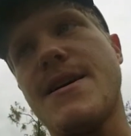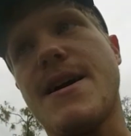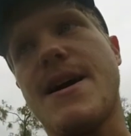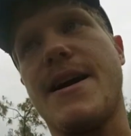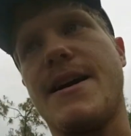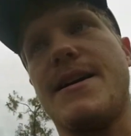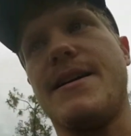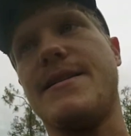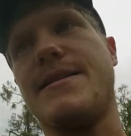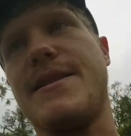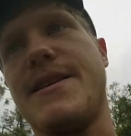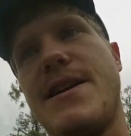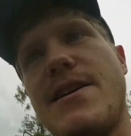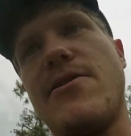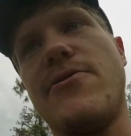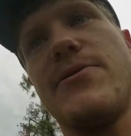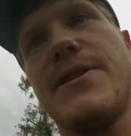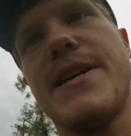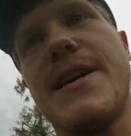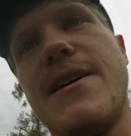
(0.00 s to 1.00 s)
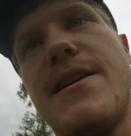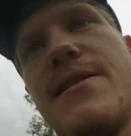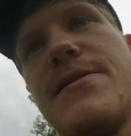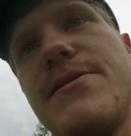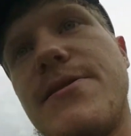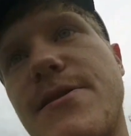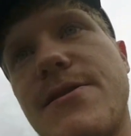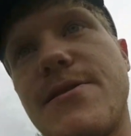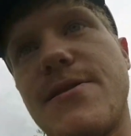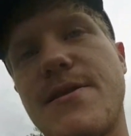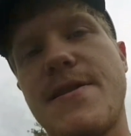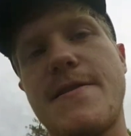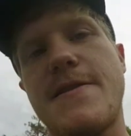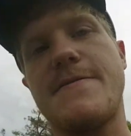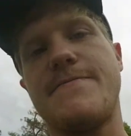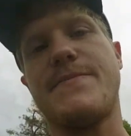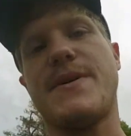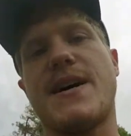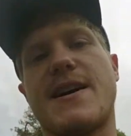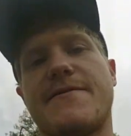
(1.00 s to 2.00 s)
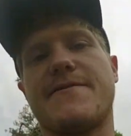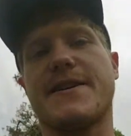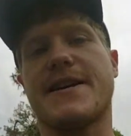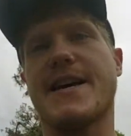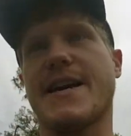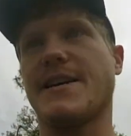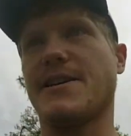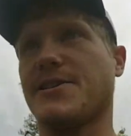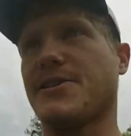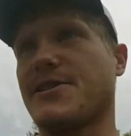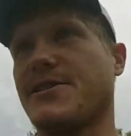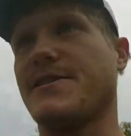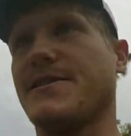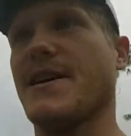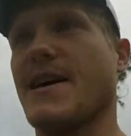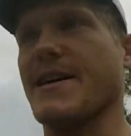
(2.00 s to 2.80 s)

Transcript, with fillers: and the only other modification,